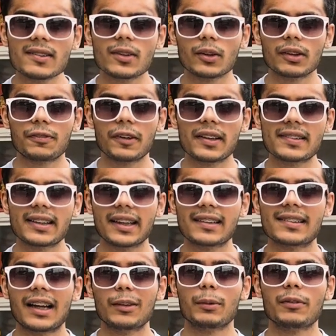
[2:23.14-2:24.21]
so the first thing
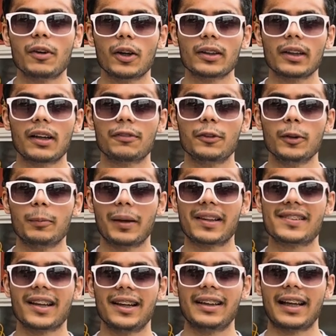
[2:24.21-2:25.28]
is done. We've ordered our food, but
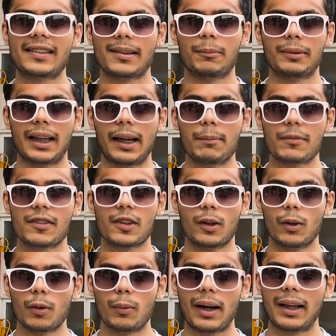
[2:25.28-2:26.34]
it's gonna take some time.
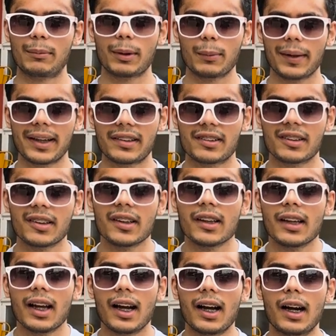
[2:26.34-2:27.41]
So while we wait,
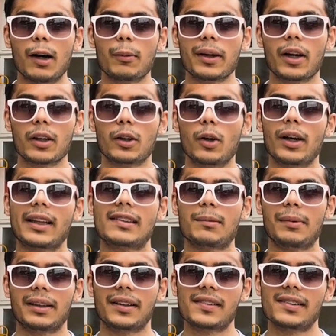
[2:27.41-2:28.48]
uh, we gotta go get
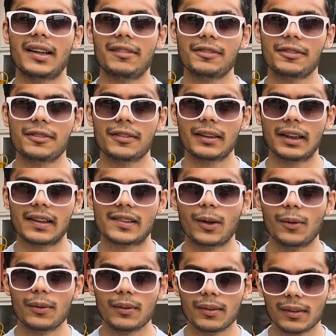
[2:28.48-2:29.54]
some other stuff. Let's go.